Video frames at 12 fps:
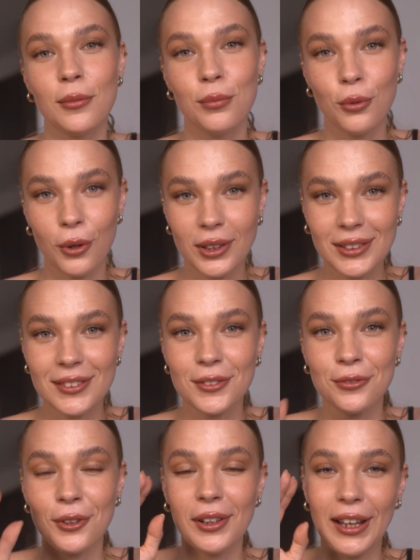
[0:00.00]
important
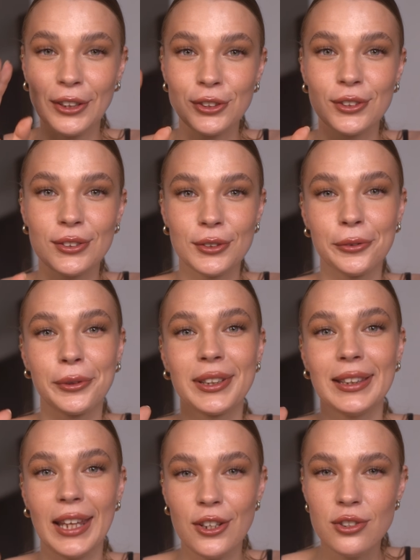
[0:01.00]
for lashes to
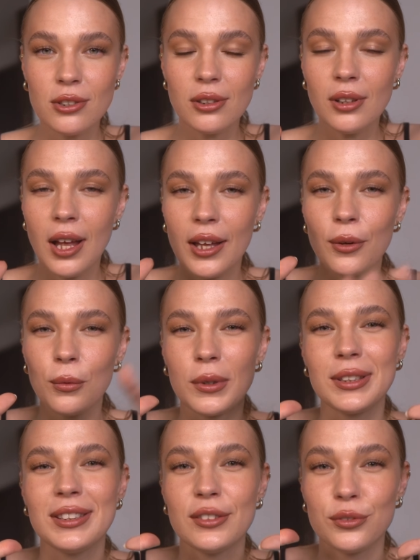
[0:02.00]
look natural. I don't
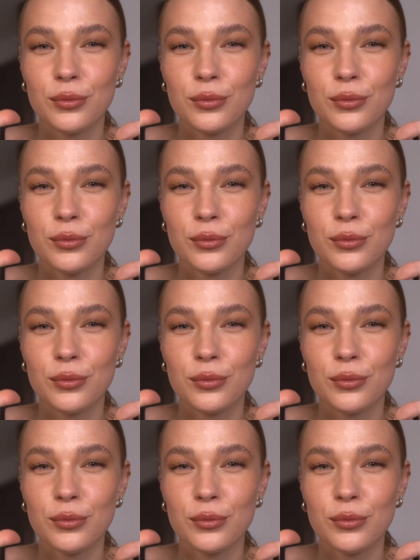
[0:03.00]
want this